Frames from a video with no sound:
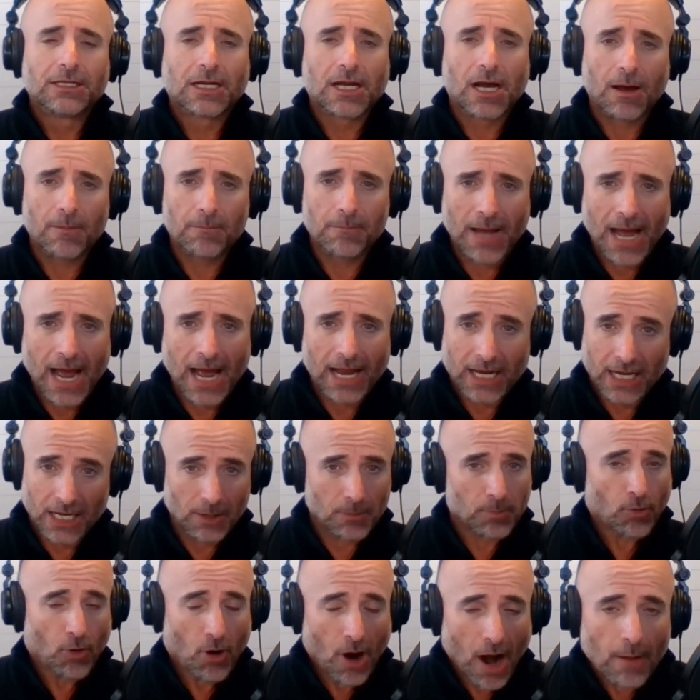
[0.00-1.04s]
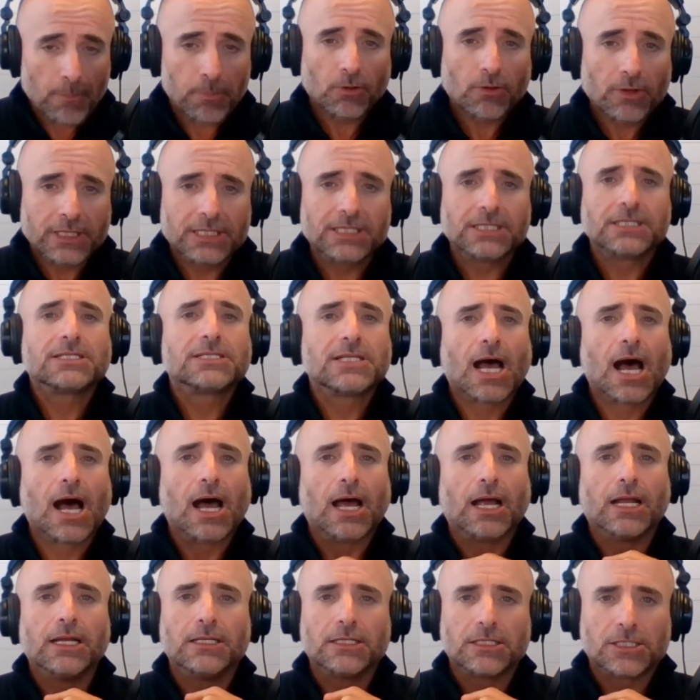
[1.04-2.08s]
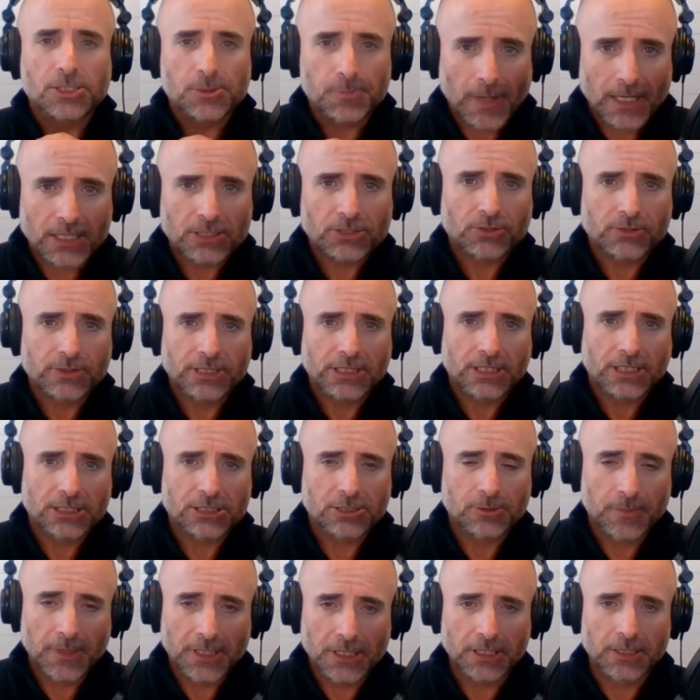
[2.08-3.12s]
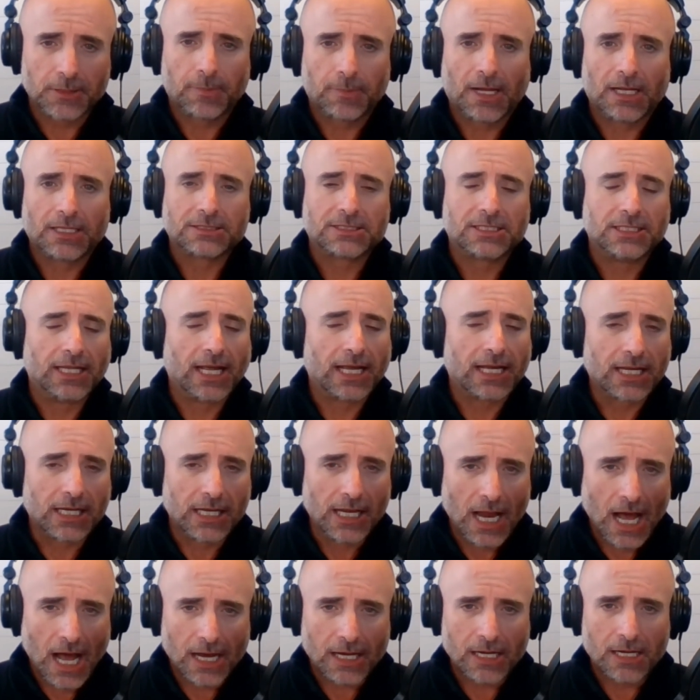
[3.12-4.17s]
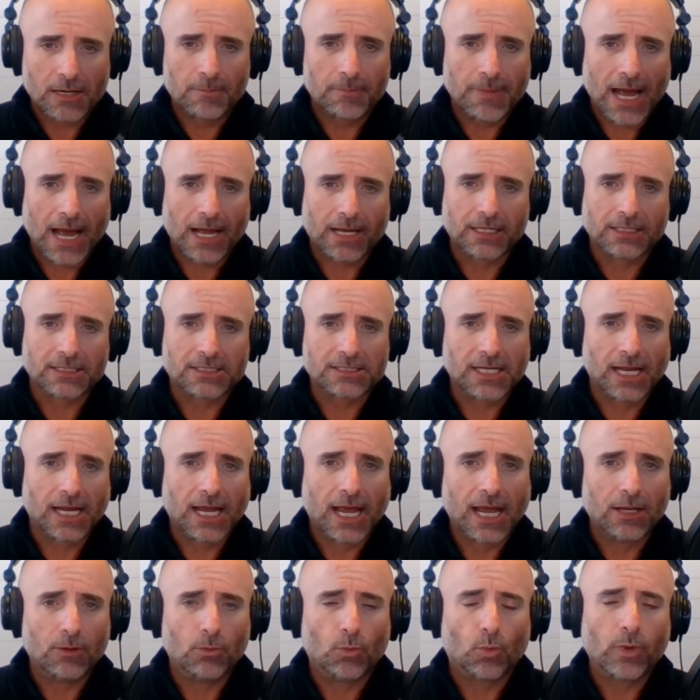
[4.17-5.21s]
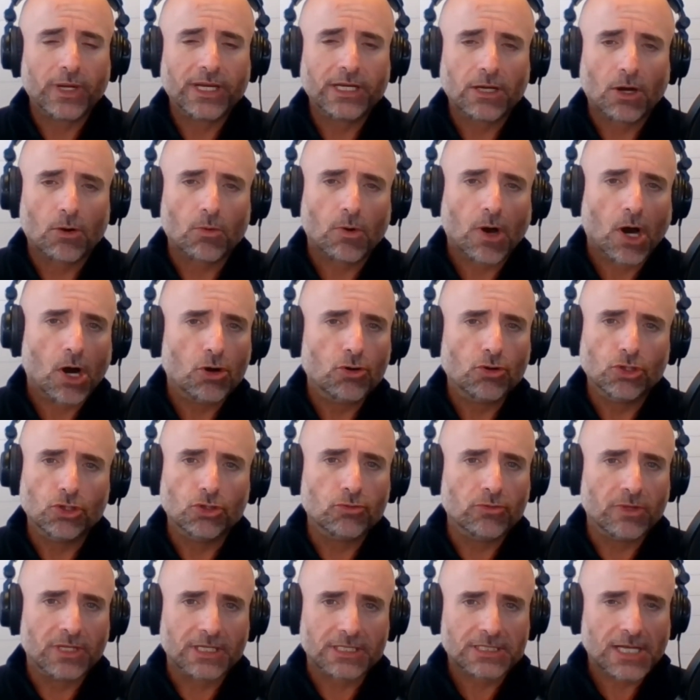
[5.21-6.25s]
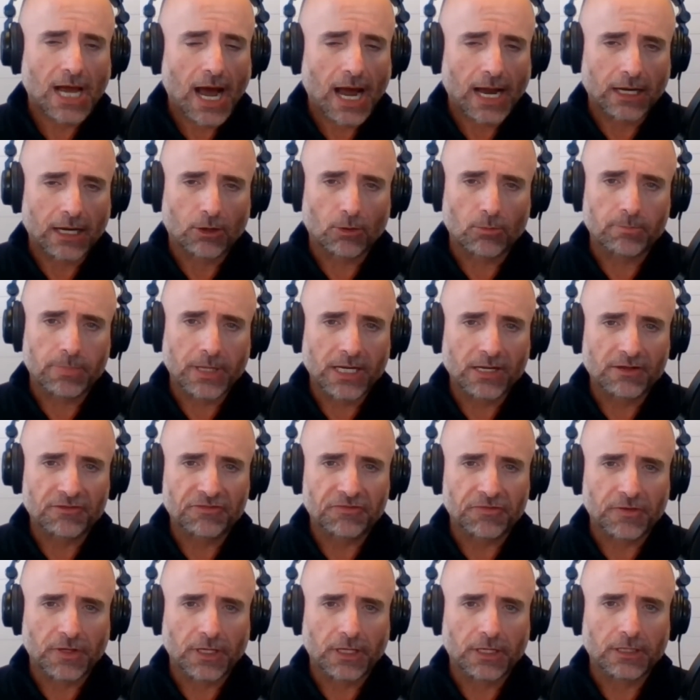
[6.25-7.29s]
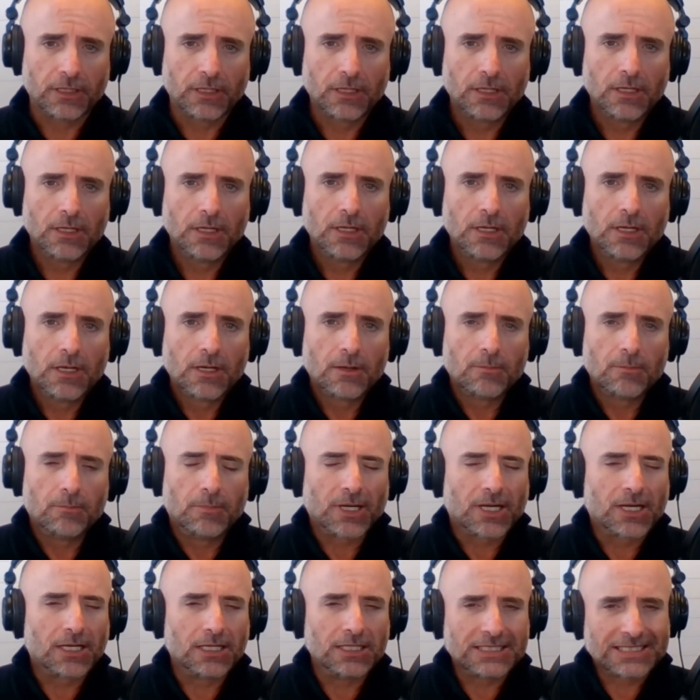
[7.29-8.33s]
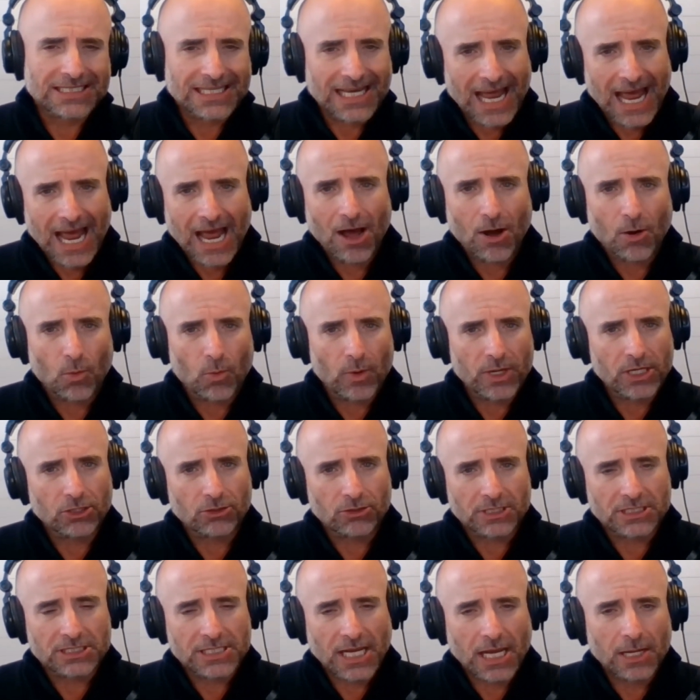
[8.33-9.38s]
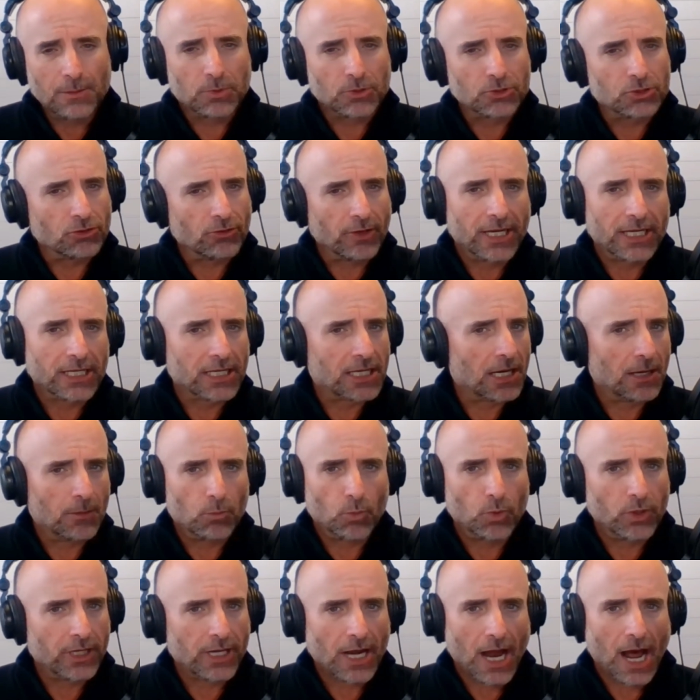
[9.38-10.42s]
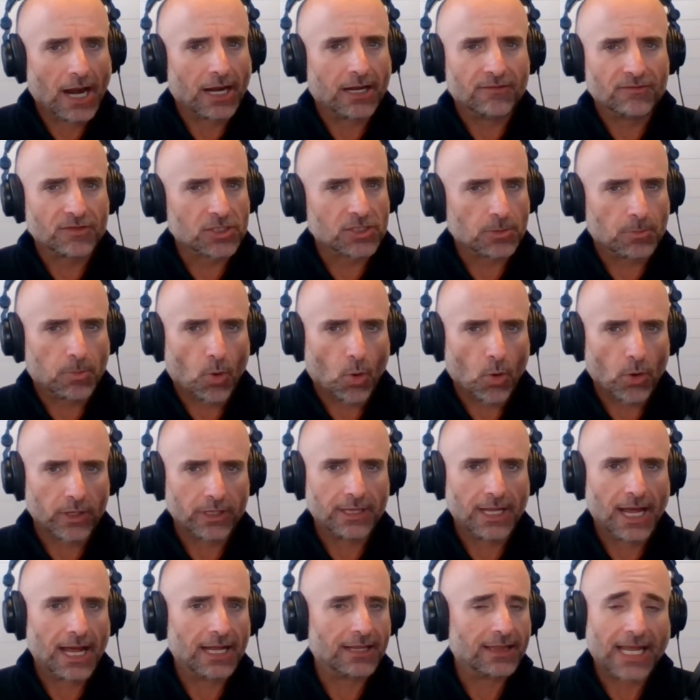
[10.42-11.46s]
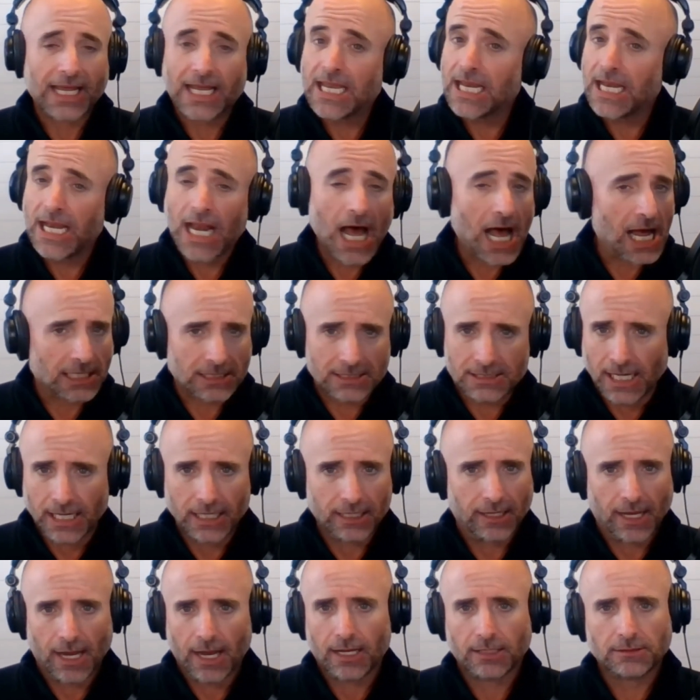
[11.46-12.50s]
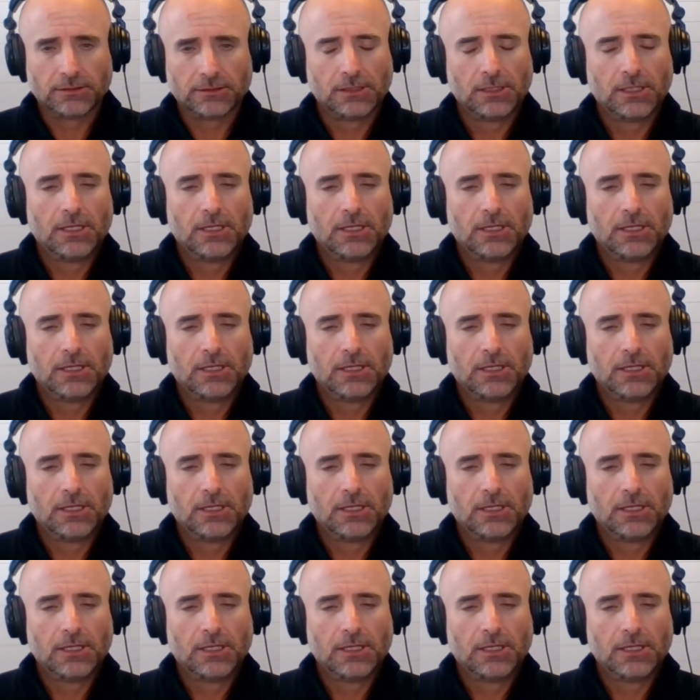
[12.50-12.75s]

come back in a properly designed specialty disability policy. They cannot come back and say, hey, we don't owe you this higher benefit because now when you're disabled, your income would not have supported that. They cannot say that.